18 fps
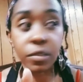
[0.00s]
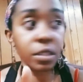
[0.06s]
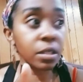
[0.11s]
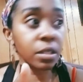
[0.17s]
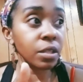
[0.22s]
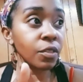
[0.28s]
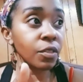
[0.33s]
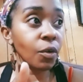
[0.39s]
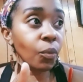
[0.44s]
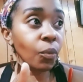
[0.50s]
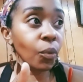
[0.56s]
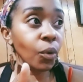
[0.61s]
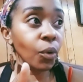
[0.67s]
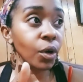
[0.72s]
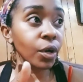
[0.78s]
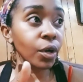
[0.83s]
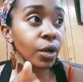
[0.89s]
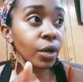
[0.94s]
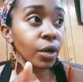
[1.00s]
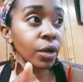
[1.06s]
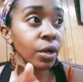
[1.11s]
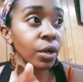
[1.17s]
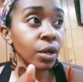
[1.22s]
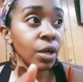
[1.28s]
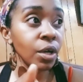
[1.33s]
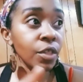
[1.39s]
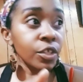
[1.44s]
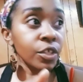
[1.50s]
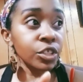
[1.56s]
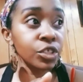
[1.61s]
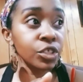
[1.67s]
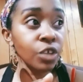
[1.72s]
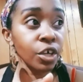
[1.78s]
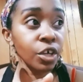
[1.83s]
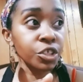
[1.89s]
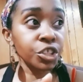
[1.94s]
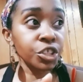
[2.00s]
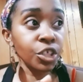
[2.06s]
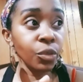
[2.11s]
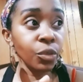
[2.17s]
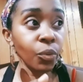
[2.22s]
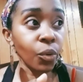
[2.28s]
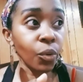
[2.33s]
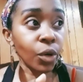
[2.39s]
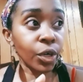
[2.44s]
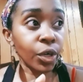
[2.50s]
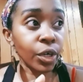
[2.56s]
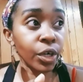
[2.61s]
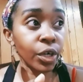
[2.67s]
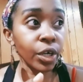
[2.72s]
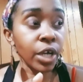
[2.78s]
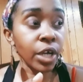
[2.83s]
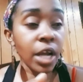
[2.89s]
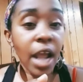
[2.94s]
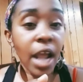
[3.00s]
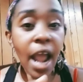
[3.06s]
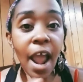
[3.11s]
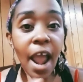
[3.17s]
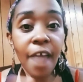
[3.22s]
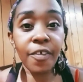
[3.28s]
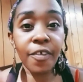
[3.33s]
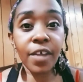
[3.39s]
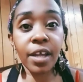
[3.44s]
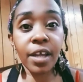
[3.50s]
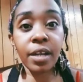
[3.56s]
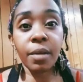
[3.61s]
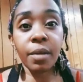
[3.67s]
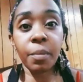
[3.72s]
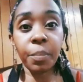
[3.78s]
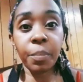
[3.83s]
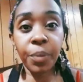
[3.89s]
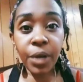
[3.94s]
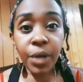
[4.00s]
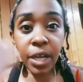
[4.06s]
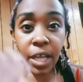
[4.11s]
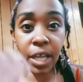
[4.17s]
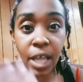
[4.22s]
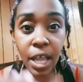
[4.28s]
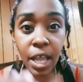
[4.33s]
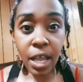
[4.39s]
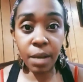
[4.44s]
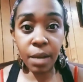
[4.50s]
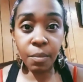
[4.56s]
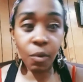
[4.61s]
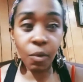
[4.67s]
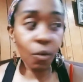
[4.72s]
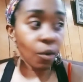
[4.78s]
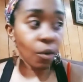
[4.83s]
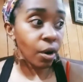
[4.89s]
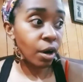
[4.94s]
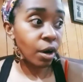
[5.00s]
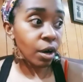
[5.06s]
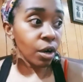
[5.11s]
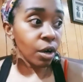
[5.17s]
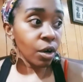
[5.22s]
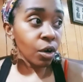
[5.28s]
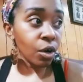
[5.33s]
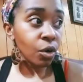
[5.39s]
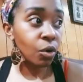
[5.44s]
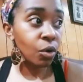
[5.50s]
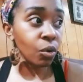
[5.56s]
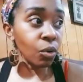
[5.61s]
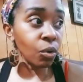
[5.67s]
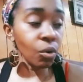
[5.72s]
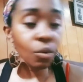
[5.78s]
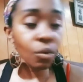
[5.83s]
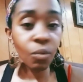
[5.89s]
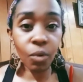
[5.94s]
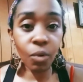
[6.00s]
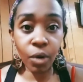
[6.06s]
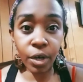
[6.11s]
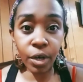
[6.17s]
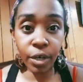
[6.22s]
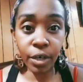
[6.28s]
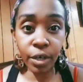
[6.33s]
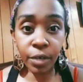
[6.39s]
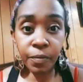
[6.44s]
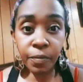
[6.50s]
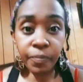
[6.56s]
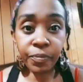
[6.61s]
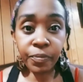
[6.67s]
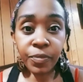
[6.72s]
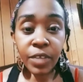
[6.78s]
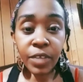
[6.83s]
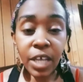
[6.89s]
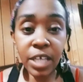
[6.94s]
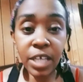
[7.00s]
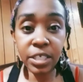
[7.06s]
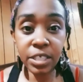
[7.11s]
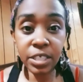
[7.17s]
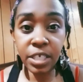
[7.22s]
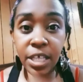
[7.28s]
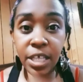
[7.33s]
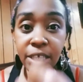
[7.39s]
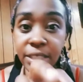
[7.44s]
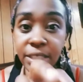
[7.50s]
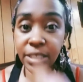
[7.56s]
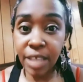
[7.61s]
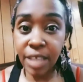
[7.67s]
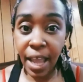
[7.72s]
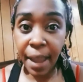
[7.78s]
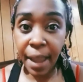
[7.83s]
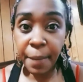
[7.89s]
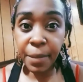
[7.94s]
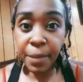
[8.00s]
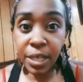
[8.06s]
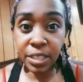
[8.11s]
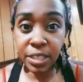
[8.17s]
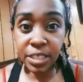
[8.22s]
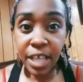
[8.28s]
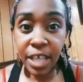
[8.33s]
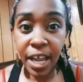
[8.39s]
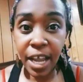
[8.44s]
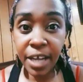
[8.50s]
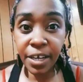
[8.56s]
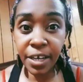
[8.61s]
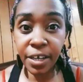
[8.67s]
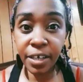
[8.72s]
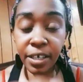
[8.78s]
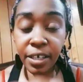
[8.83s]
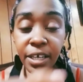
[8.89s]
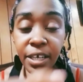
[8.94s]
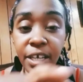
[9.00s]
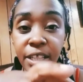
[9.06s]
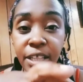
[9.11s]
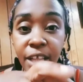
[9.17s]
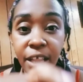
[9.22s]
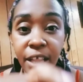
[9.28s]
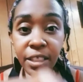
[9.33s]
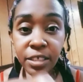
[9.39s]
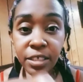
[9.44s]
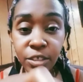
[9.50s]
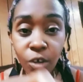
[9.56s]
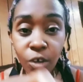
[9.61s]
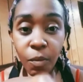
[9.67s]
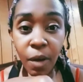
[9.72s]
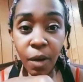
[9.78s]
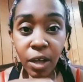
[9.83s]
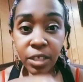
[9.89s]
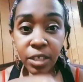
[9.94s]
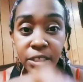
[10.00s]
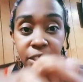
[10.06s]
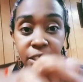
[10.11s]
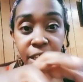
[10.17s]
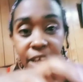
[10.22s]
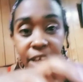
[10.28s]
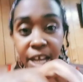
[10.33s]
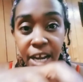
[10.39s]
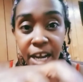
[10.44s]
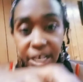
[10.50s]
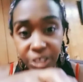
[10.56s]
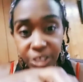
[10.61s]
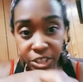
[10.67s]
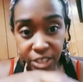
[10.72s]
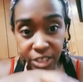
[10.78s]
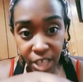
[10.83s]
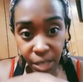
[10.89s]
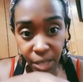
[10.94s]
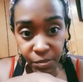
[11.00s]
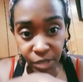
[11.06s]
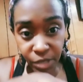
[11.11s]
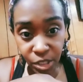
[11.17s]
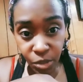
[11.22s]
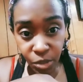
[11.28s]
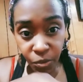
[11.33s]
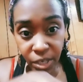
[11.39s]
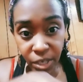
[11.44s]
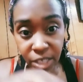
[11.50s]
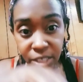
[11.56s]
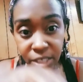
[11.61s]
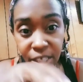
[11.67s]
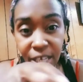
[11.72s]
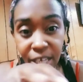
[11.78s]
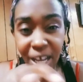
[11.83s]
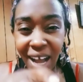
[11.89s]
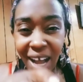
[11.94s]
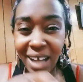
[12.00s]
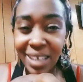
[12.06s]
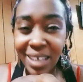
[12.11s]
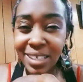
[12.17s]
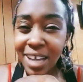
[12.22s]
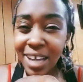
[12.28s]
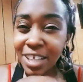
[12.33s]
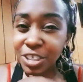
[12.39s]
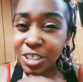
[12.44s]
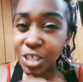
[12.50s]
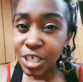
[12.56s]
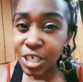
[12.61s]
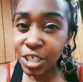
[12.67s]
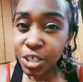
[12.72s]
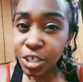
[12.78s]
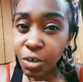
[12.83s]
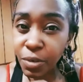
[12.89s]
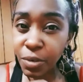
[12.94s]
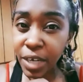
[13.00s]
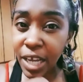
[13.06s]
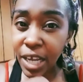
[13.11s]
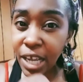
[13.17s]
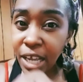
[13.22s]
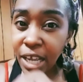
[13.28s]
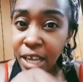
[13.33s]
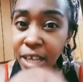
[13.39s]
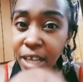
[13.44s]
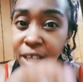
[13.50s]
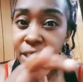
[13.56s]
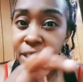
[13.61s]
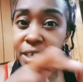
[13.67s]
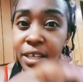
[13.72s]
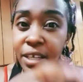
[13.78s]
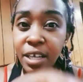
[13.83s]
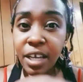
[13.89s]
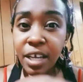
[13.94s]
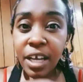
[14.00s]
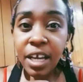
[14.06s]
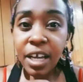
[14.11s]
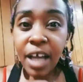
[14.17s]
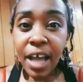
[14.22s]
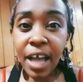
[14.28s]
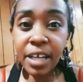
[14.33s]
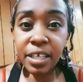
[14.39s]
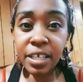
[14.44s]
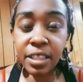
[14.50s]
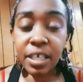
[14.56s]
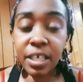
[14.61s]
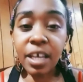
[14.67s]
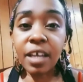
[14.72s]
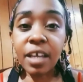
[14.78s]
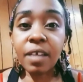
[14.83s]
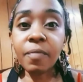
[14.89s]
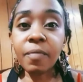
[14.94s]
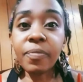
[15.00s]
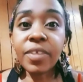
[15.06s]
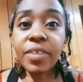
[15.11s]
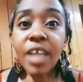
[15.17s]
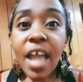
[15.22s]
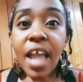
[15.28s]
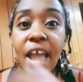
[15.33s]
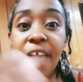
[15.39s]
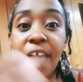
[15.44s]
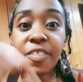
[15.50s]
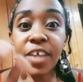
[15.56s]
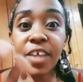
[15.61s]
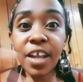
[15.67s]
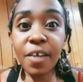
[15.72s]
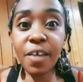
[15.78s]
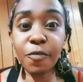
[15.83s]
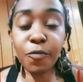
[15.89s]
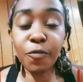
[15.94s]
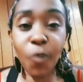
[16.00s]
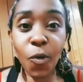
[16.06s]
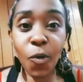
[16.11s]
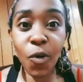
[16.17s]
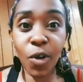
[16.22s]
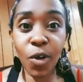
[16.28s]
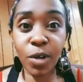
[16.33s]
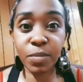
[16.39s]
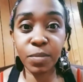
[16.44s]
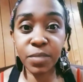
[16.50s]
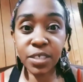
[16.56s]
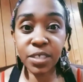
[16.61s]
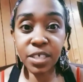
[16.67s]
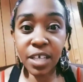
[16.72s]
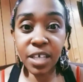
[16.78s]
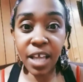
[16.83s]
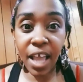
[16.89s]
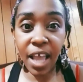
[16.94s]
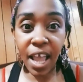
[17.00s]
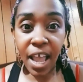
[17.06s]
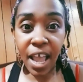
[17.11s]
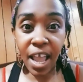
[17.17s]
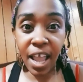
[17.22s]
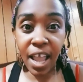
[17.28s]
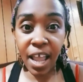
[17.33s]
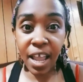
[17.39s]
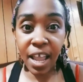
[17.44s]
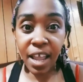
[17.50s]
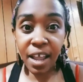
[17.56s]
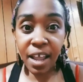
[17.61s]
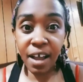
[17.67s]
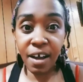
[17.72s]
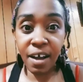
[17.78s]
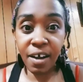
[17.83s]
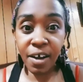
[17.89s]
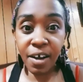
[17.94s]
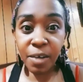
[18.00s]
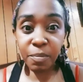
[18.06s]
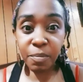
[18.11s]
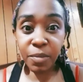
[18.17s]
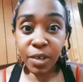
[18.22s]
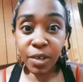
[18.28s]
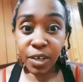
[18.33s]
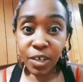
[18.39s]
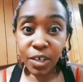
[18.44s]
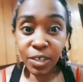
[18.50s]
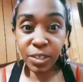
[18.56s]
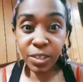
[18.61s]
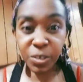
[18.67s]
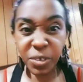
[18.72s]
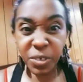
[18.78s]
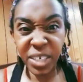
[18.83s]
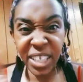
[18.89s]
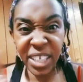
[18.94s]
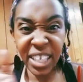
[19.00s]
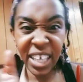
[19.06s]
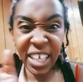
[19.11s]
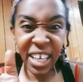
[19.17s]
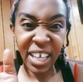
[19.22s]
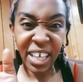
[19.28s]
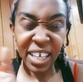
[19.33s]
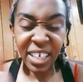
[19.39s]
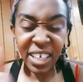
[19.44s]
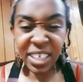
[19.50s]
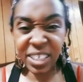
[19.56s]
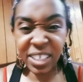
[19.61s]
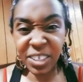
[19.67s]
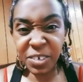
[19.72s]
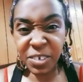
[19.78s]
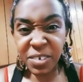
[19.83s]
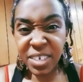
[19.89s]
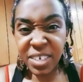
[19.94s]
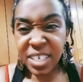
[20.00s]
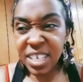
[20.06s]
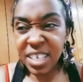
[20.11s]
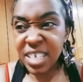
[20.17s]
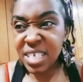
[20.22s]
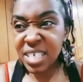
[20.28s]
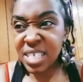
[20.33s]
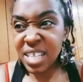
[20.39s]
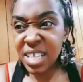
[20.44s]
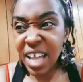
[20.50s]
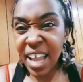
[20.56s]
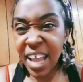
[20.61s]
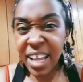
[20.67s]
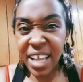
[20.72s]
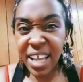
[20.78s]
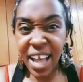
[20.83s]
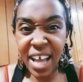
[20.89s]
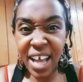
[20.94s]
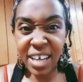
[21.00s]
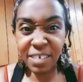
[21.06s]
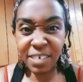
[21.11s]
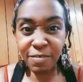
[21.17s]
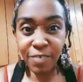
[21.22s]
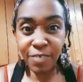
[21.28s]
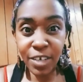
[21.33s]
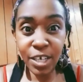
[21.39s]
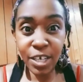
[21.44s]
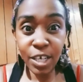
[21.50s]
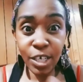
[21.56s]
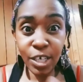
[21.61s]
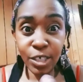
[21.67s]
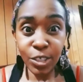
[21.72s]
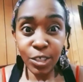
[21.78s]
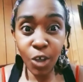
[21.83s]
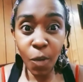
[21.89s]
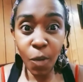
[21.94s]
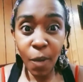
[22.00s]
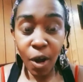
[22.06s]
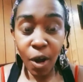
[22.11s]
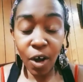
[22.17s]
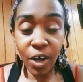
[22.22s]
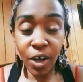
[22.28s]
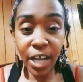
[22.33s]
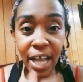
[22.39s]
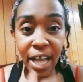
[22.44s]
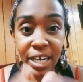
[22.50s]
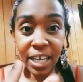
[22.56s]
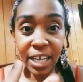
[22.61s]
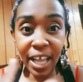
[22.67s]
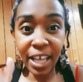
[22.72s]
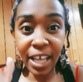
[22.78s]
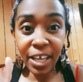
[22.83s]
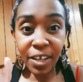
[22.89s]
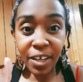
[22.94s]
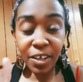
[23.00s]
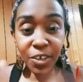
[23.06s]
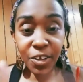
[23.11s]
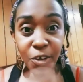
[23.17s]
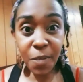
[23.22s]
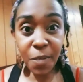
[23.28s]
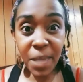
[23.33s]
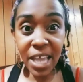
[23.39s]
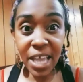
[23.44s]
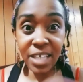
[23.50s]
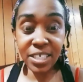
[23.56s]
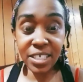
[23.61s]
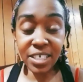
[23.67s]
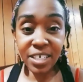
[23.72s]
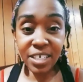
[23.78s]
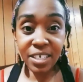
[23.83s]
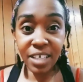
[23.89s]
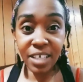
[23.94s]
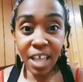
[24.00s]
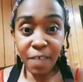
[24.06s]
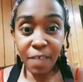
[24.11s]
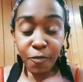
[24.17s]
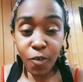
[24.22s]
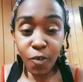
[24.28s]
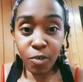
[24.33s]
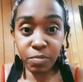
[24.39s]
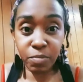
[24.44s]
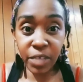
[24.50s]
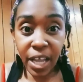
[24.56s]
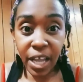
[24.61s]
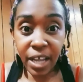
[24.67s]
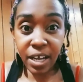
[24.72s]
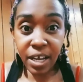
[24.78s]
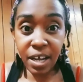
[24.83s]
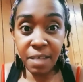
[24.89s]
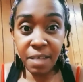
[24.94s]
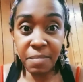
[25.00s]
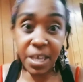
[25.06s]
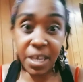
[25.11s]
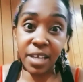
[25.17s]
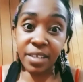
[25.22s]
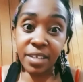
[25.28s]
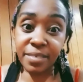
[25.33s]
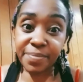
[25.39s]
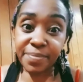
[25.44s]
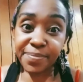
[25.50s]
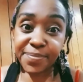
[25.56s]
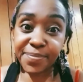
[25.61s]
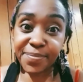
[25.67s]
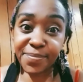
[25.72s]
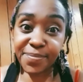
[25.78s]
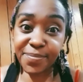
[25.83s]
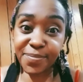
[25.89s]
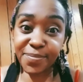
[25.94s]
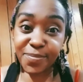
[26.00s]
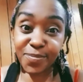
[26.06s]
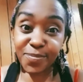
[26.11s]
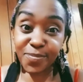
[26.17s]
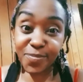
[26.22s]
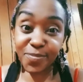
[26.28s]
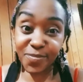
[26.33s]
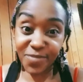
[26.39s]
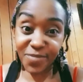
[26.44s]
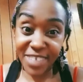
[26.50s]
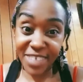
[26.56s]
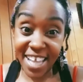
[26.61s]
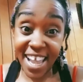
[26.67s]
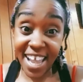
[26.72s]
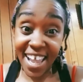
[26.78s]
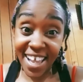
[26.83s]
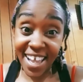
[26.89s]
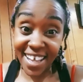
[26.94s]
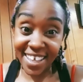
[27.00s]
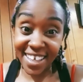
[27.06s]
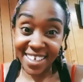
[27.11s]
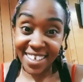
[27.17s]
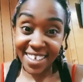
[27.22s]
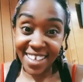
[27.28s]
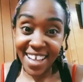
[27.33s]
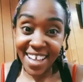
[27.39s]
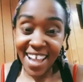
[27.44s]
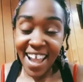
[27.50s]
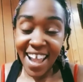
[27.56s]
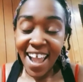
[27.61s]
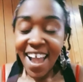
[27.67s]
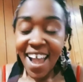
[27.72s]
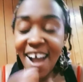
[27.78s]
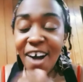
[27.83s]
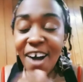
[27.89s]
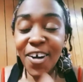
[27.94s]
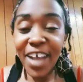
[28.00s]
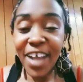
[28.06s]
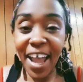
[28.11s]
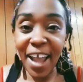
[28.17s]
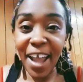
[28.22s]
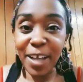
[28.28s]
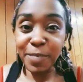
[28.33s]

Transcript: water, the starchy water, and then putting in more cool water into that same container that the dough ball is in. And I just kept squeezing a gentle knead kind of thing. And then it formed a glutinous like kind of dough ball, kind of like your meat. It formed like a meat. Yeah. Okay.